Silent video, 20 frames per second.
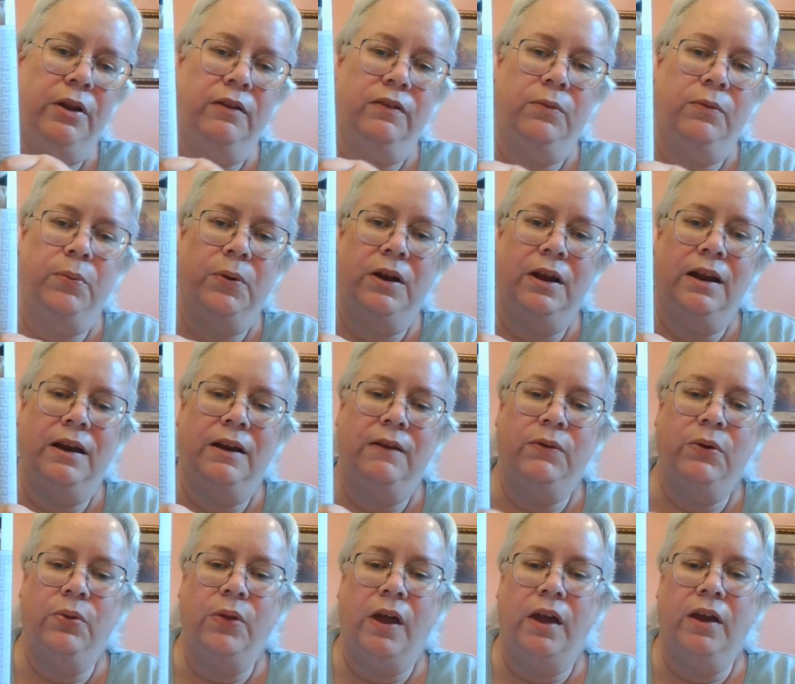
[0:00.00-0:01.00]
it's pretty, and if
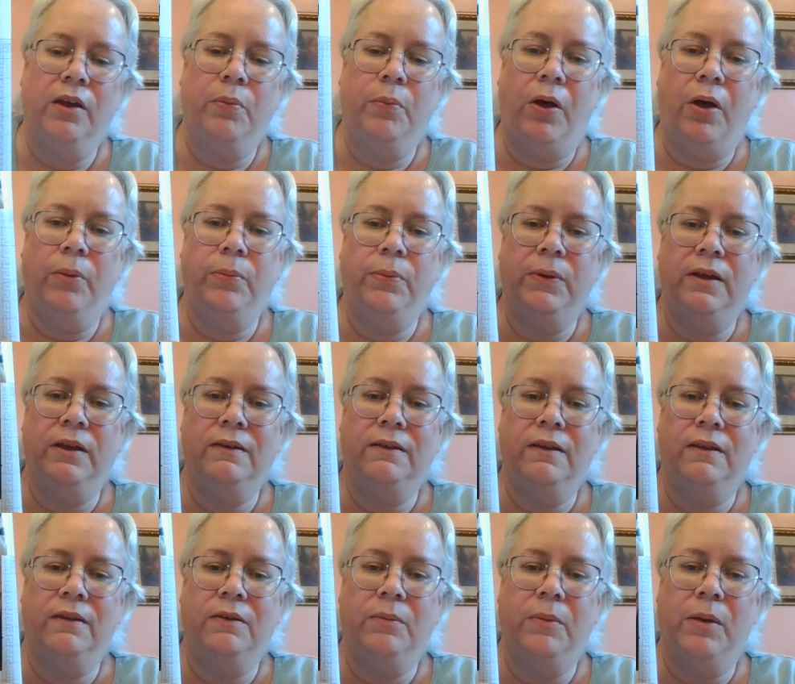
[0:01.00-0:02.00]
you like poppies,
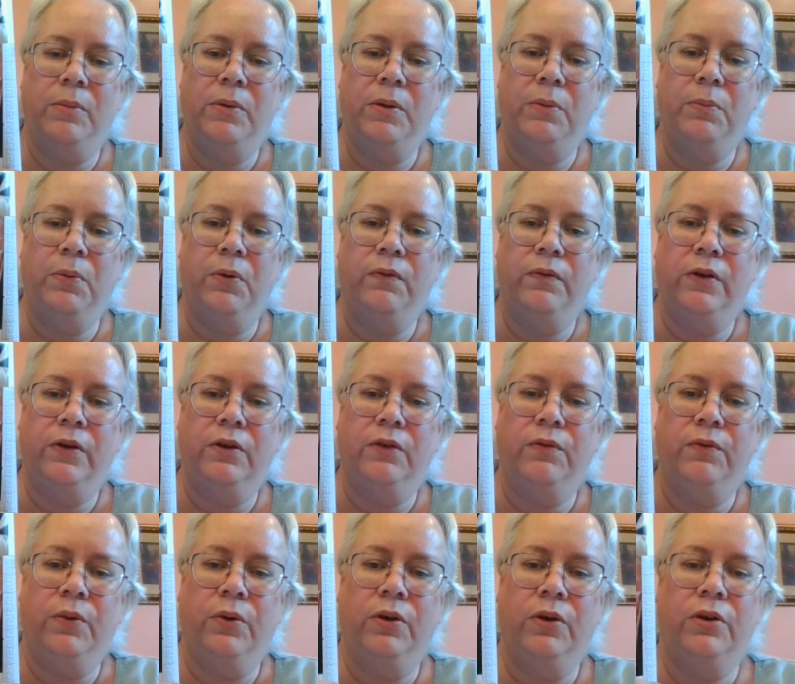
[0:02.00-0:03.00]
this might be perfect
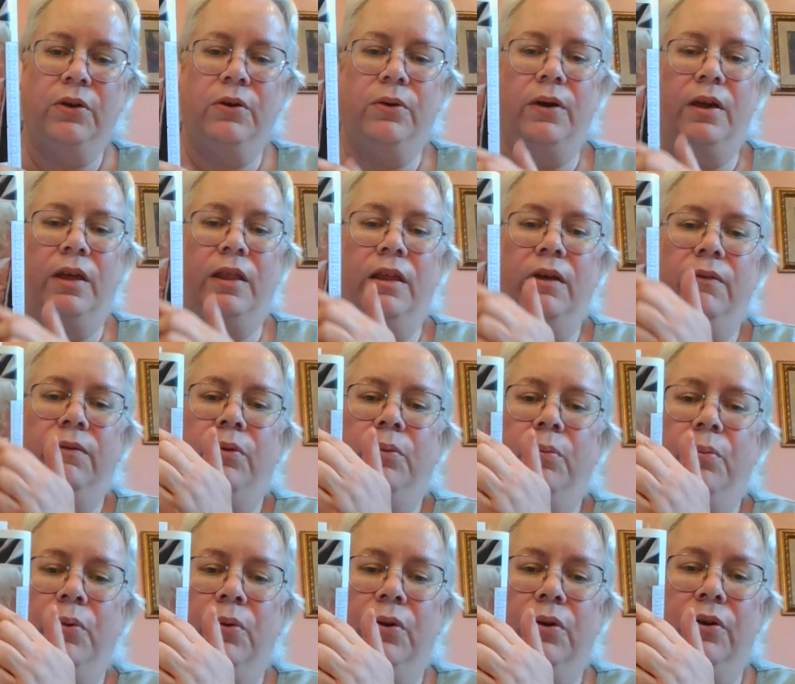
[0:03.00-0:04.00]
for you. I love the
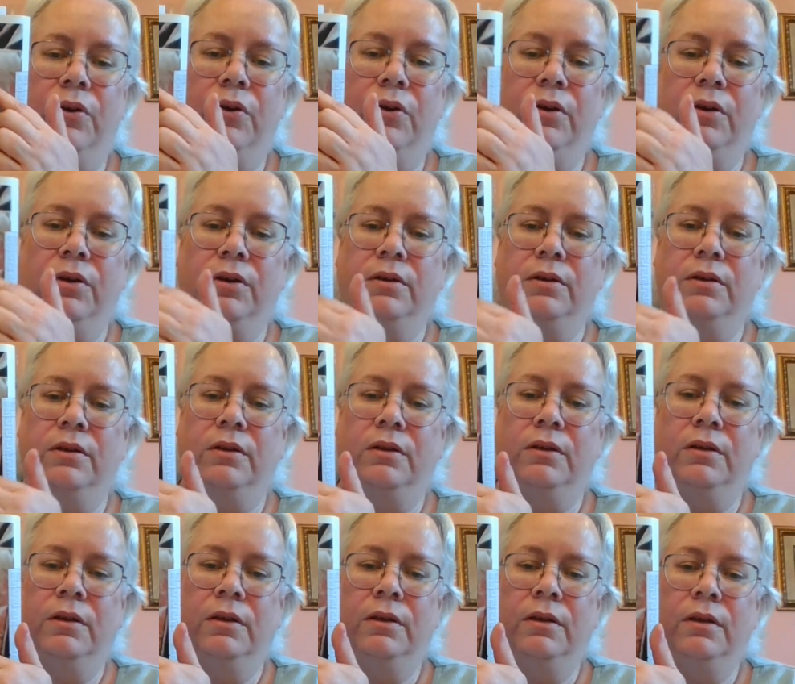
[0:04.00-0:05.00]
border.
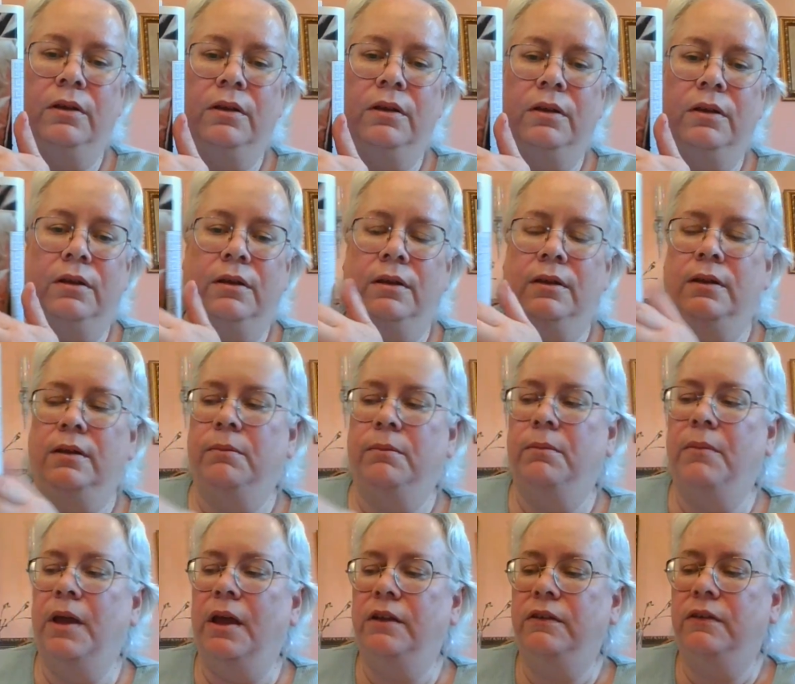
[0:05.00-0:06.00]

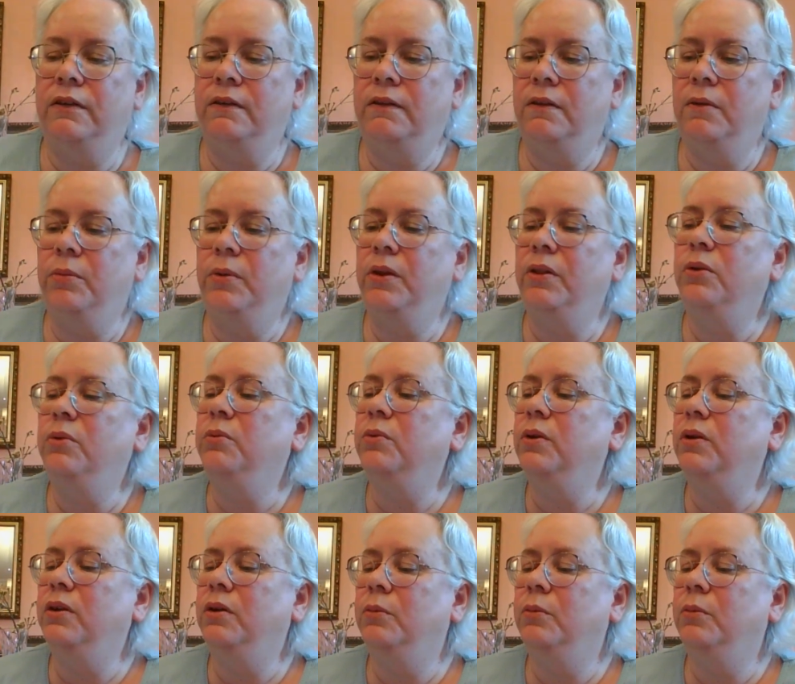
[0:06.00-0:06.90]
Matches the pillow really